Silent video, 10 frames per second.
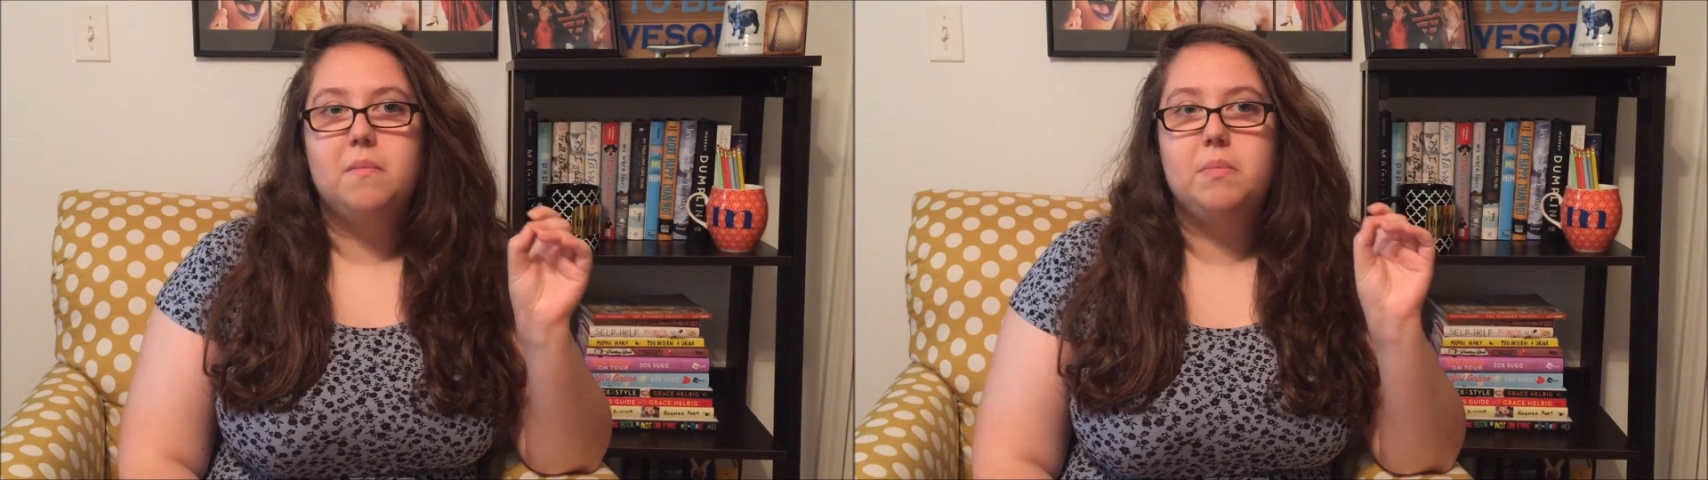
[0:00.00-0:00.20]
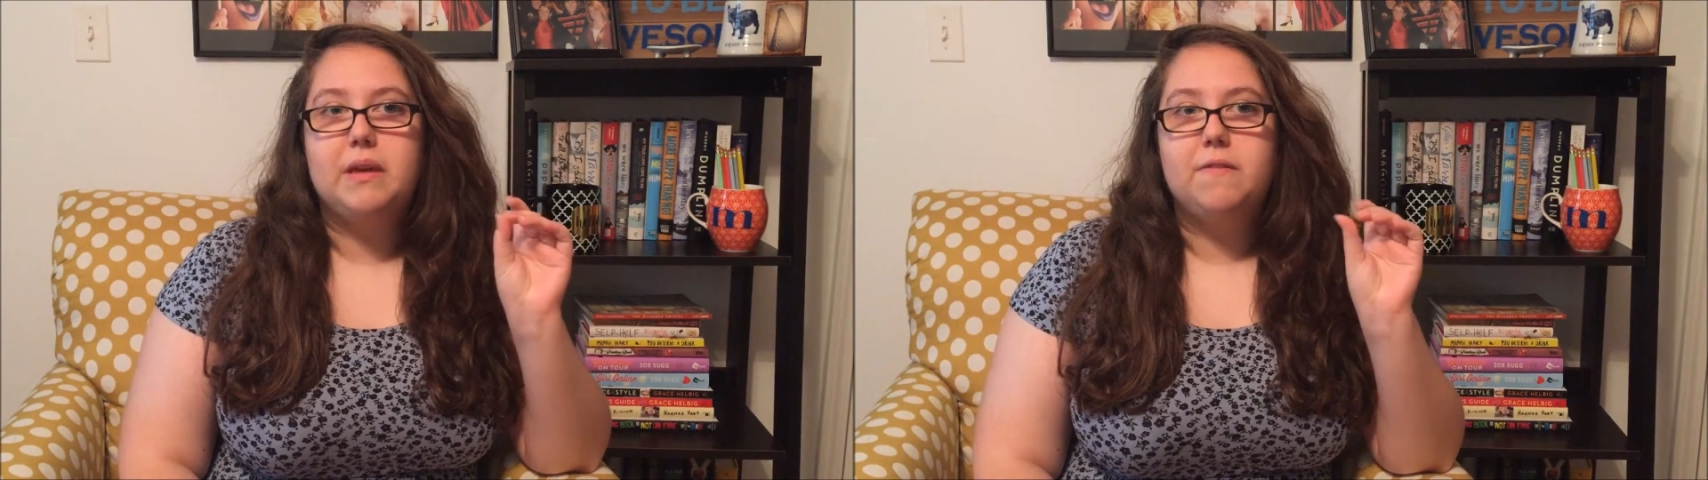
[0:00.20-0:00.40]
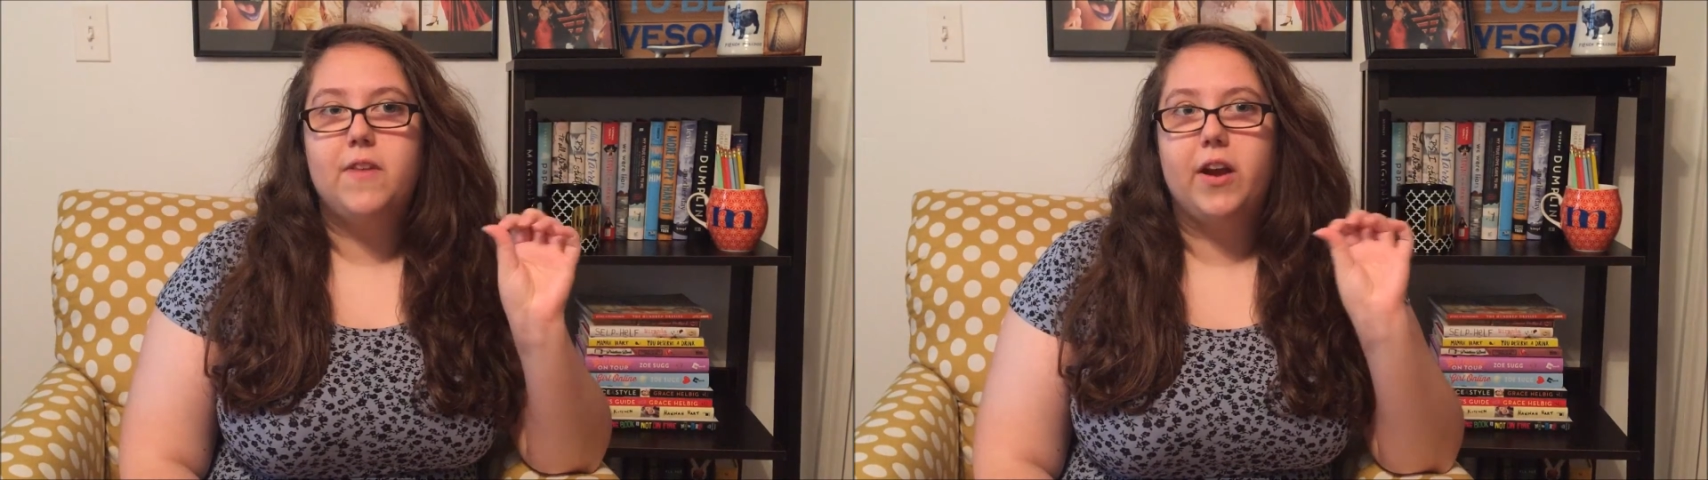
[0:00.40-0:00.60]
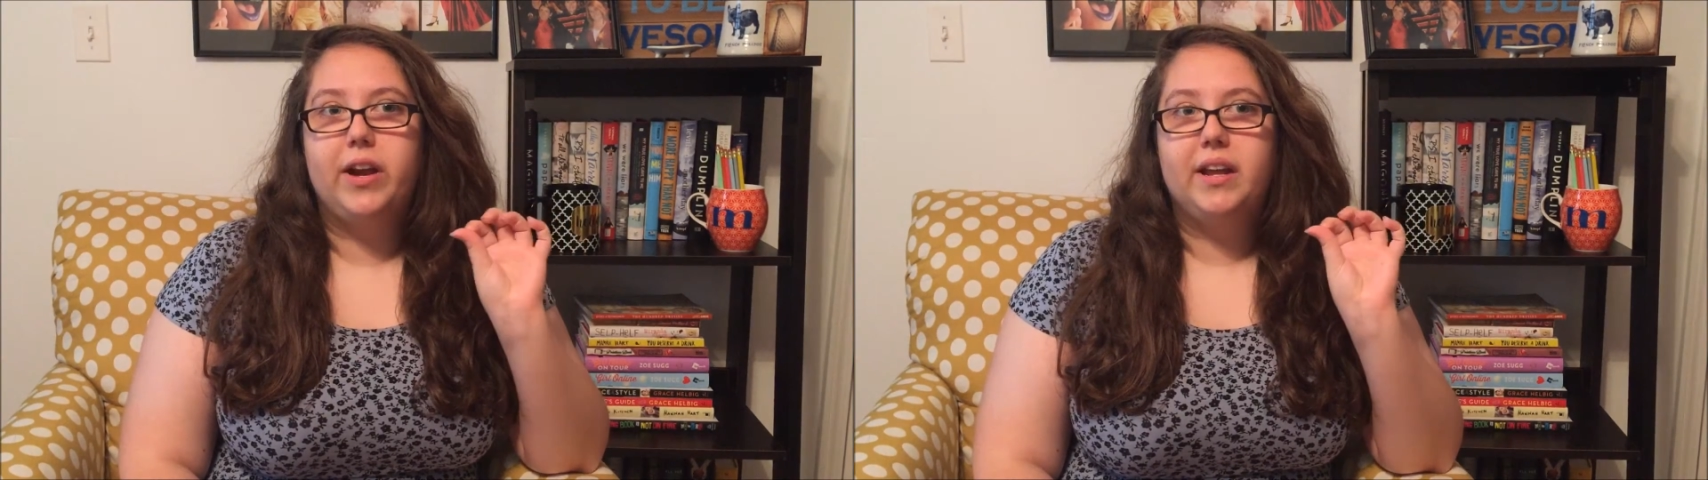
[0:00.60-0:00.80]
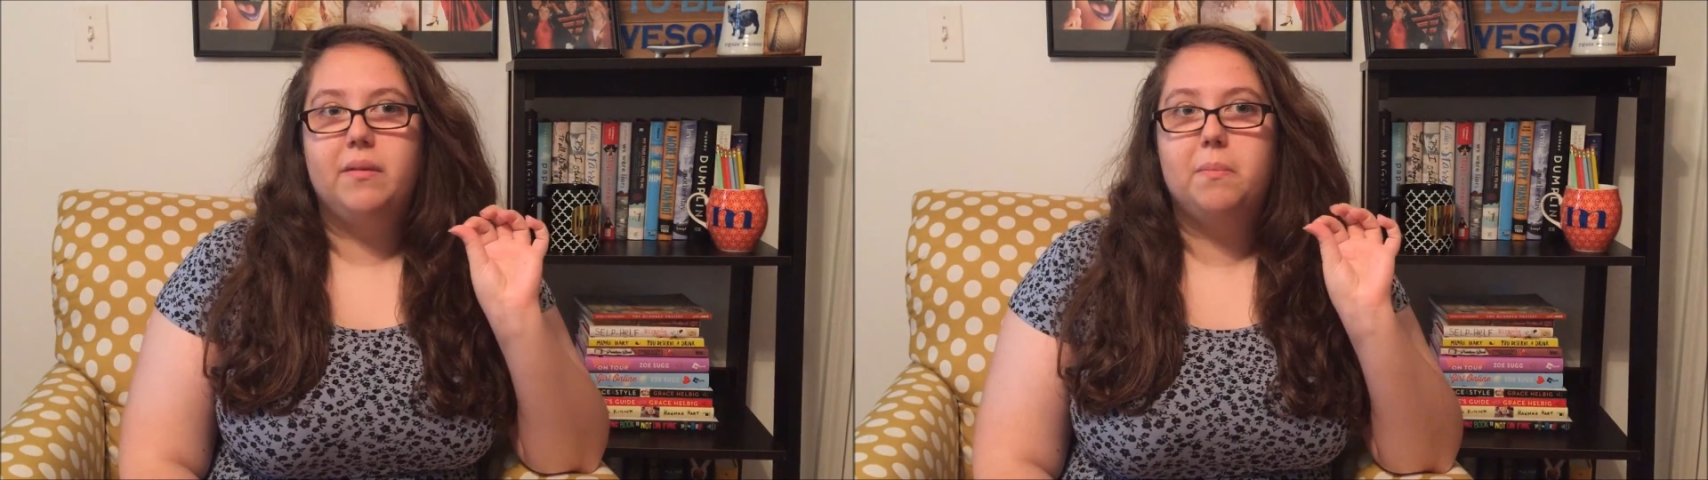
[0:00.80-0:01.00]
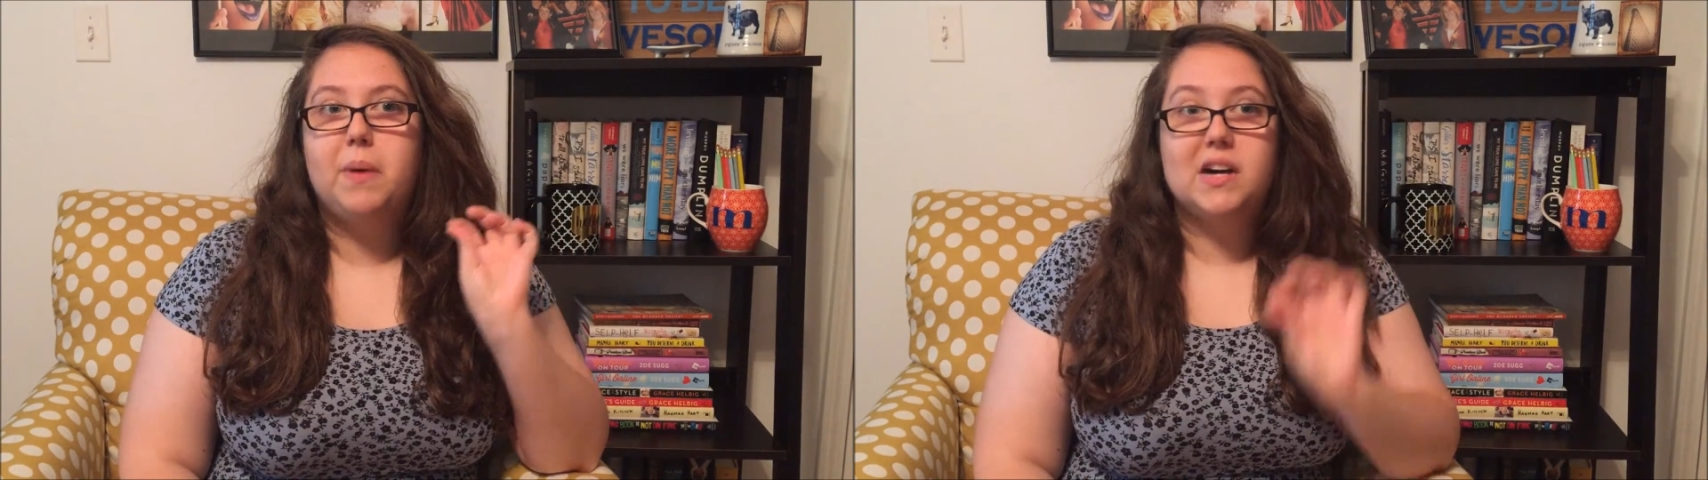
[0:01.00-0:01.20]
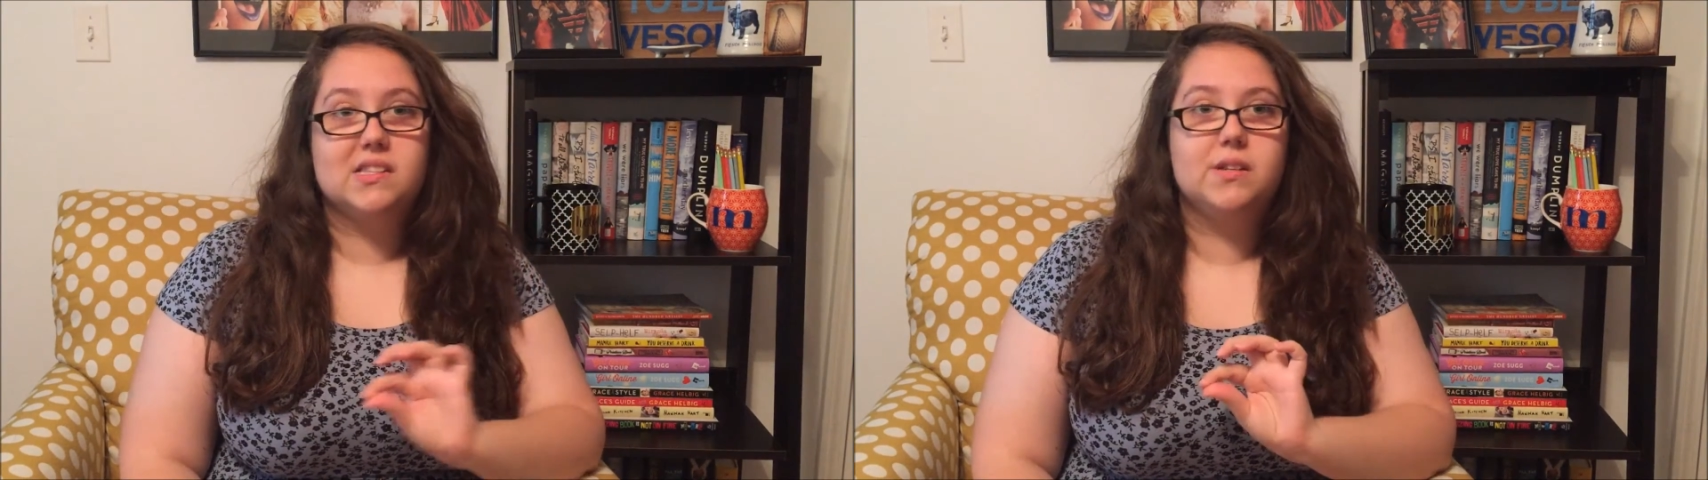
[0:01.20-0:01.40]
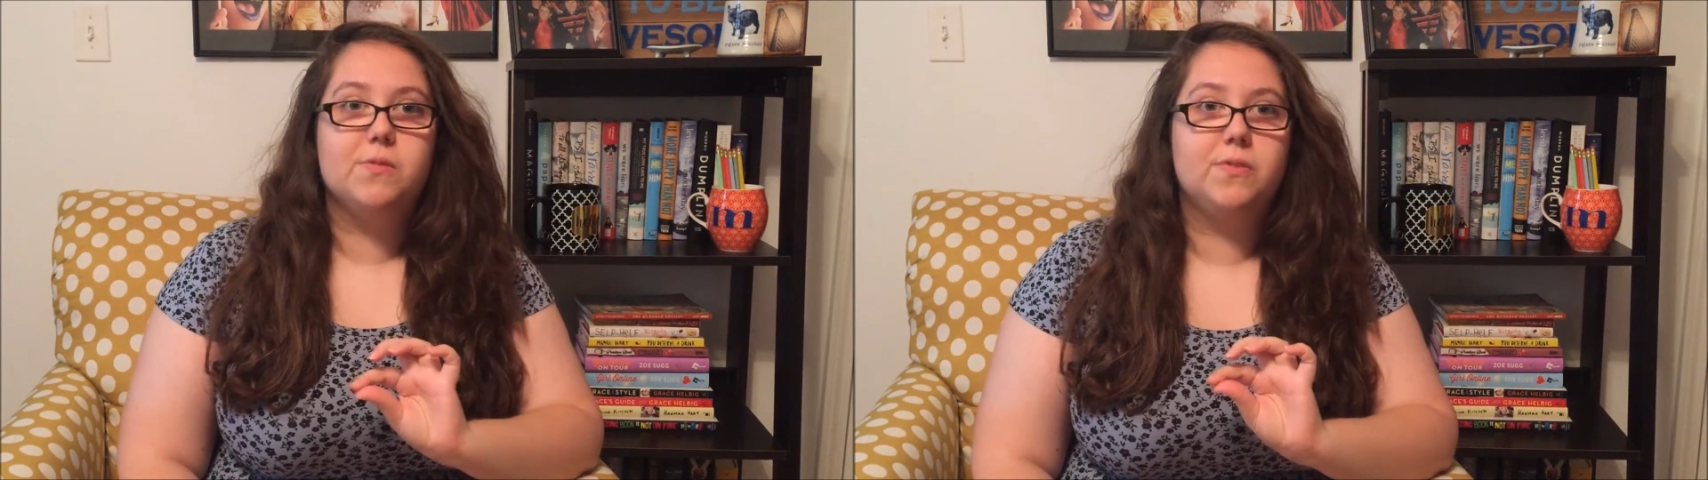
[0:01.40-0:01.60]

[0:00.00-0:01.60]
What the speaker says: be very positive